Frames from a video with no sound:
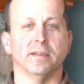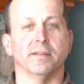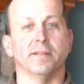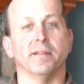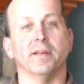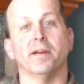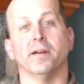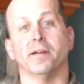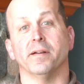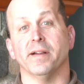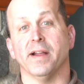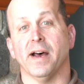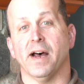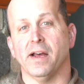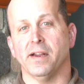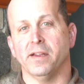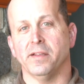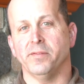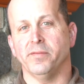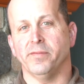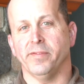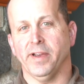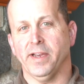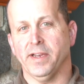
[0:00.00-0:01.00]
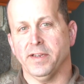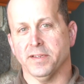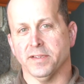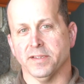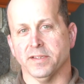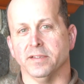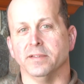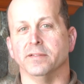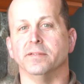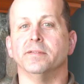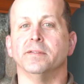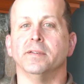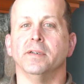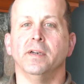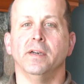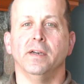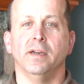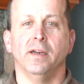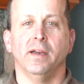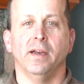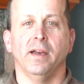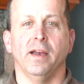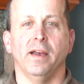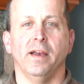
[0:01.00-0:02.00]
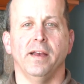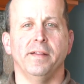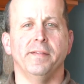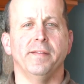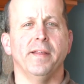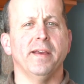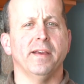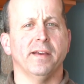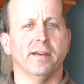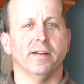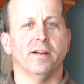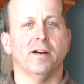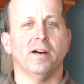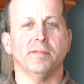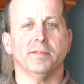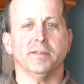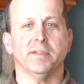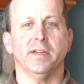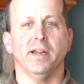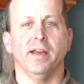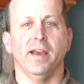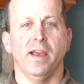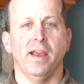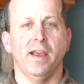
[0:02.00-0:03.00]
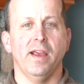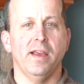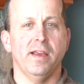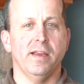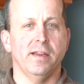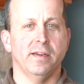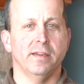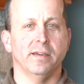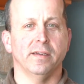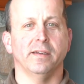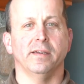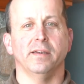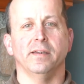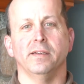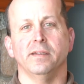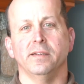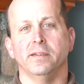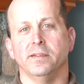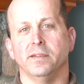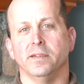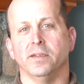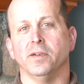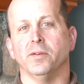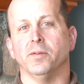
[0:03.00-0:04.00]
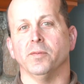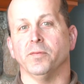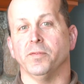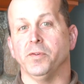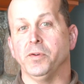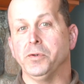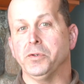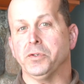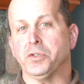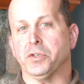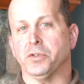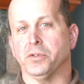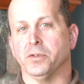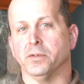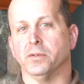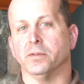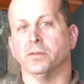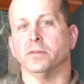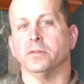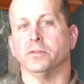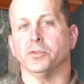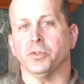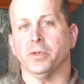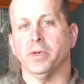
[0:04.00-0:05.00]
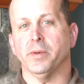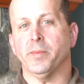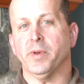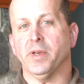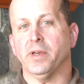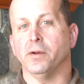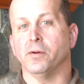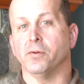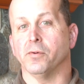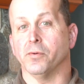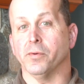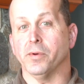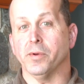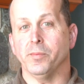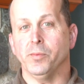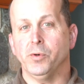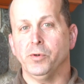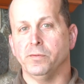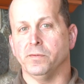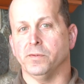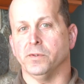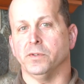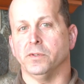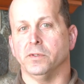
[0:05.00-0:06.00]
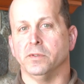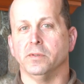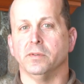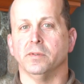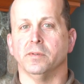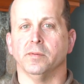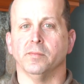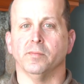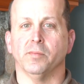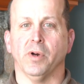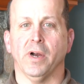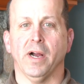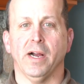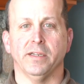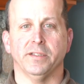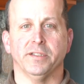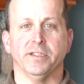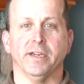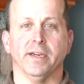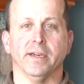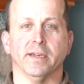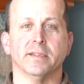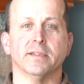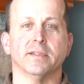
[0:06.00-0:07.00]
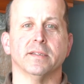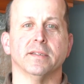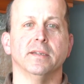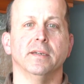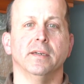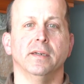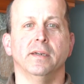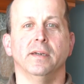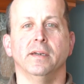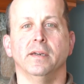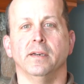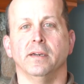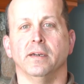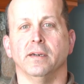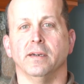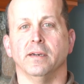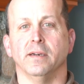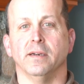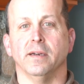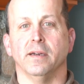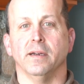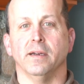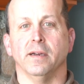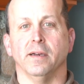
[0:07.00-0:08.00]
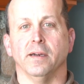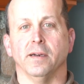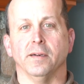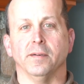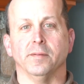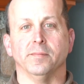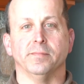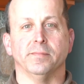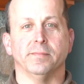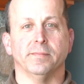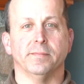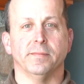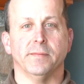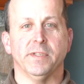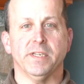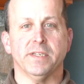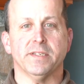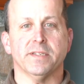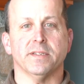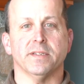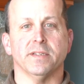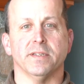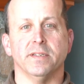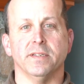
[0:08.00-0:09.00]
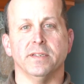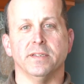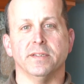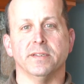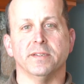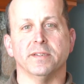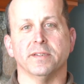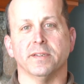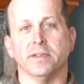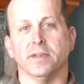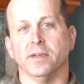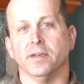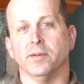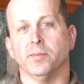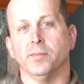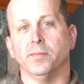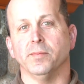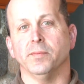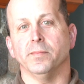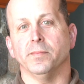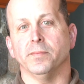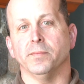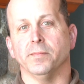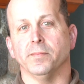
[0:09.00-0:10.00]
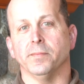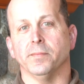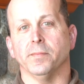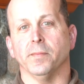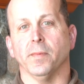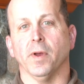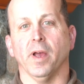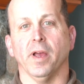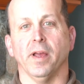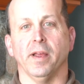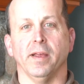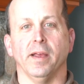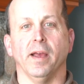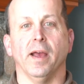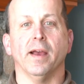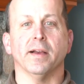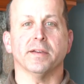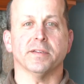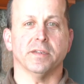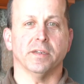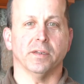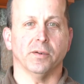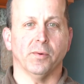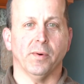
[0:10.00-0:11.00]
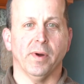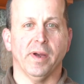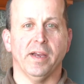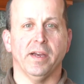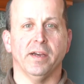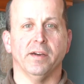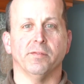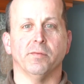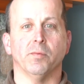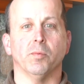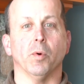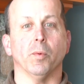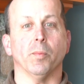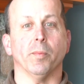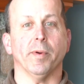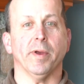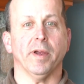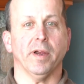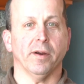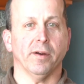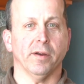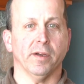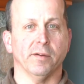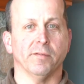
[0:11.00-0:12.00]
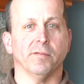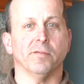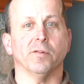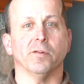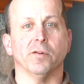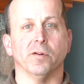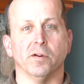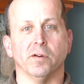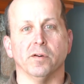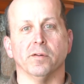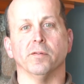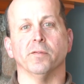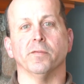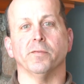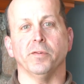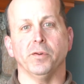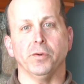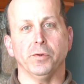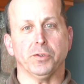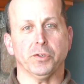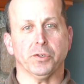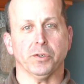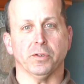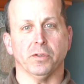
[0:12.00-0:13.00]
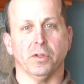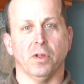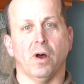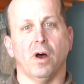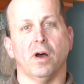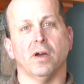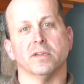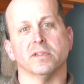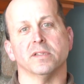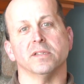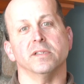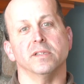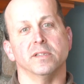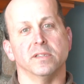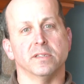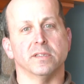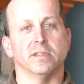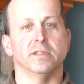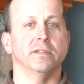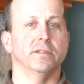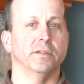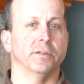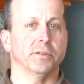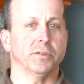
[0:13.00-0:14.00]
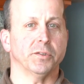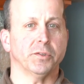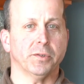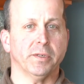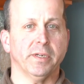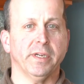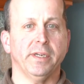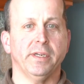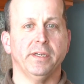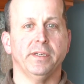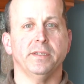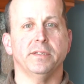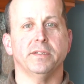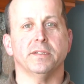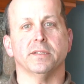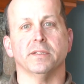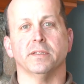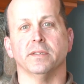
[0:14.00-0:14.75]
they are non-invasive, and they can often aid in future trimming or removal projects. This is an excellent way of preparing for future losses in your trees